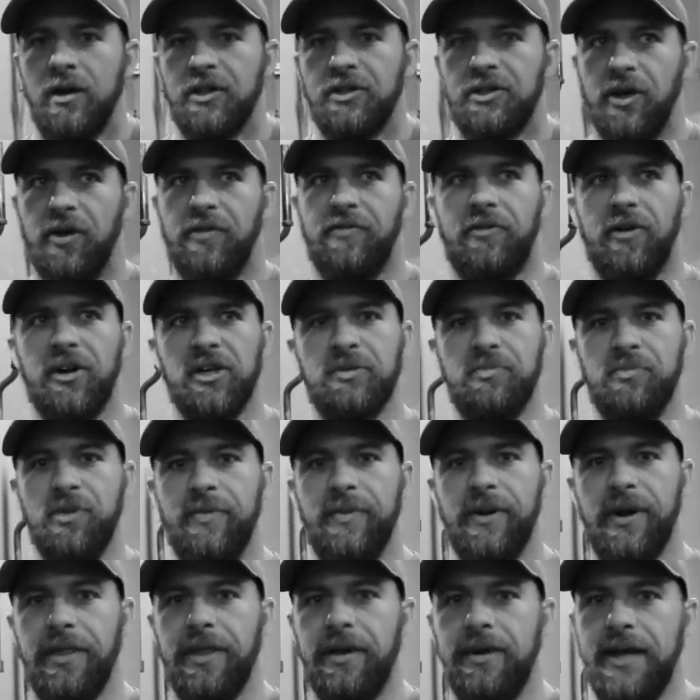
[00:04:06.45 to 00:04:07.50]
So first
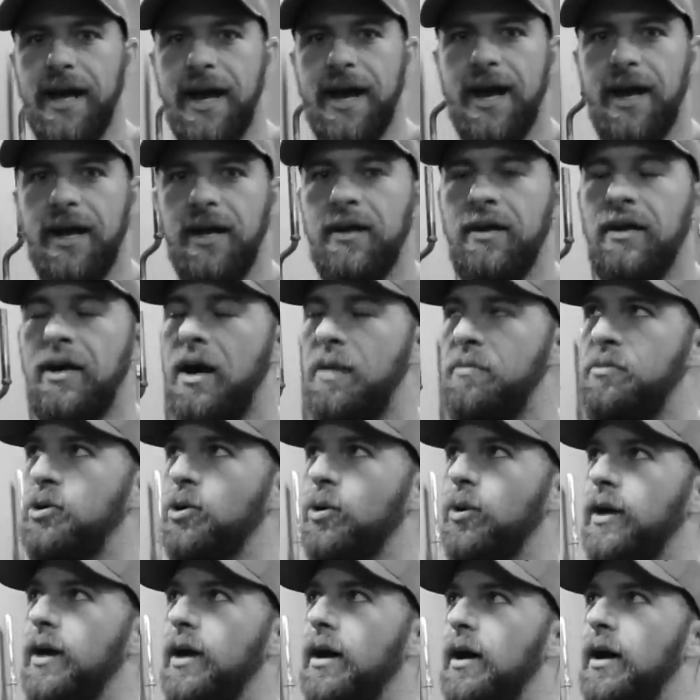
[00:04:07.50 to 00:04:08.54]
movement of the day, I'm
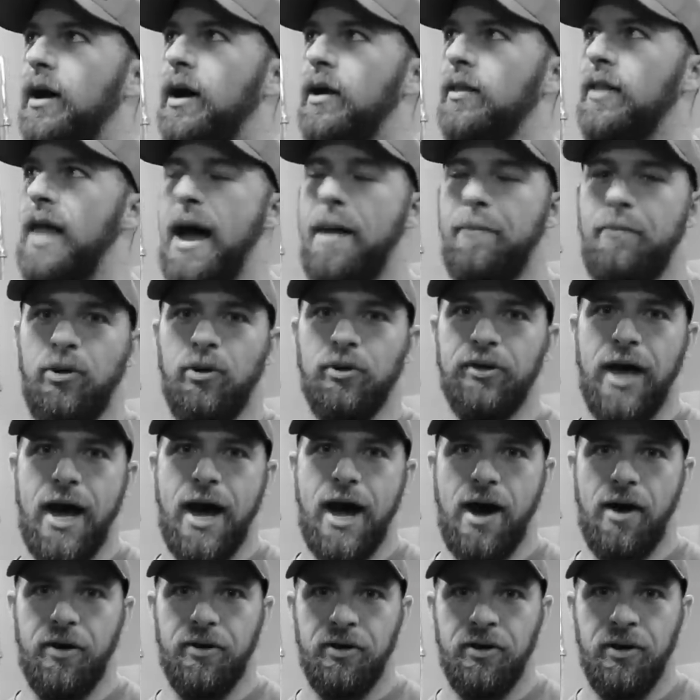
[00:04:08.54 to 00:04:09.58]
doing a lat pull
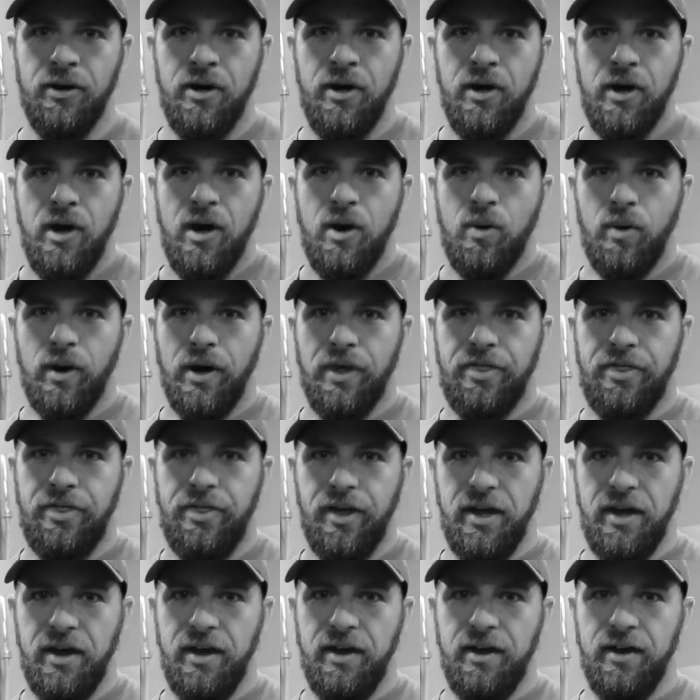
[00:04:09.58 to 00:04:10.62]
down with
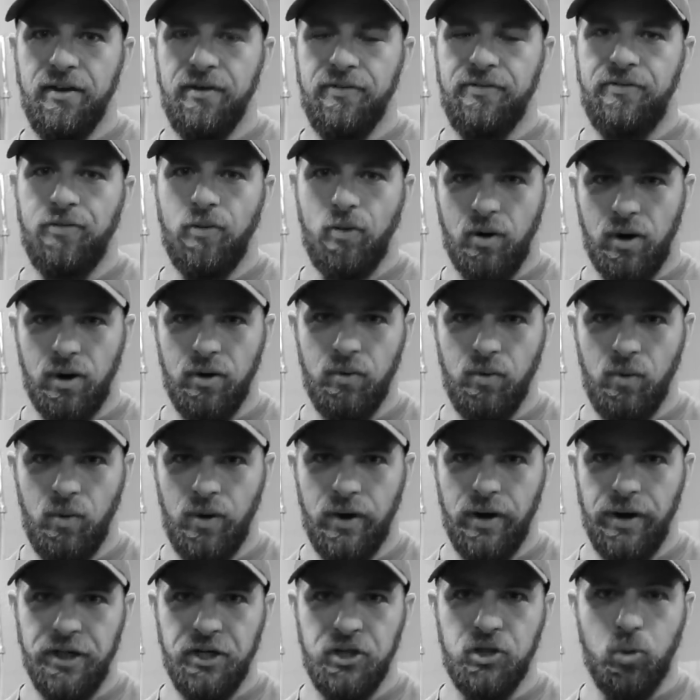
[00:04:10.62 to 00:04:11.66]
the
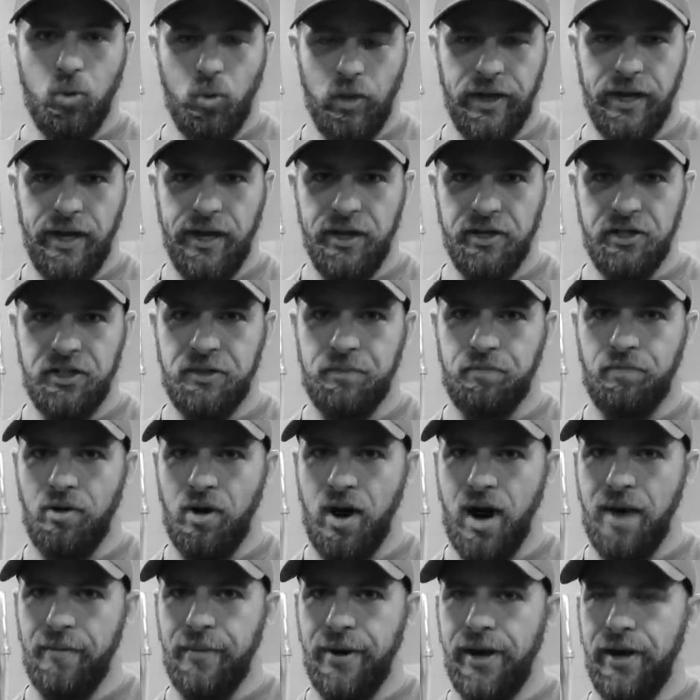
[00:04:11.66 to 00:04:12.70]
4-in-1 20-inch
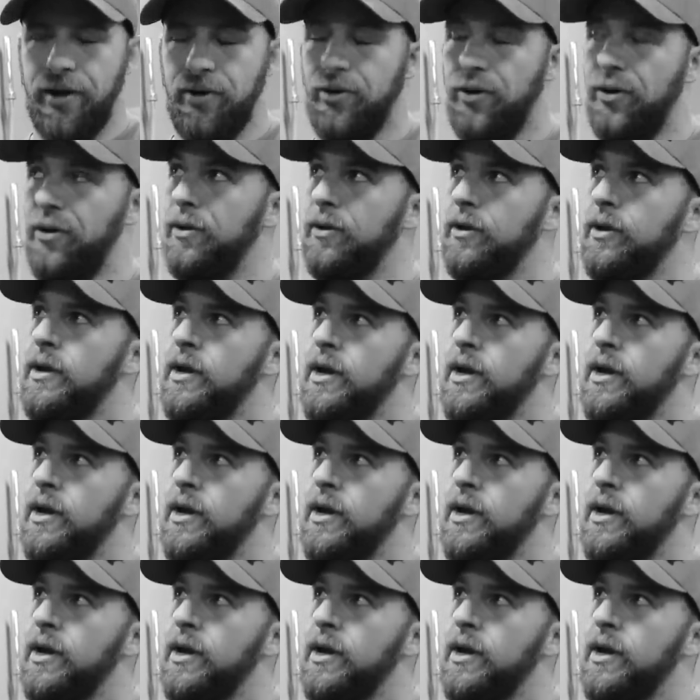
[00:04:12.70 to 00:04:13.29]
prime handle,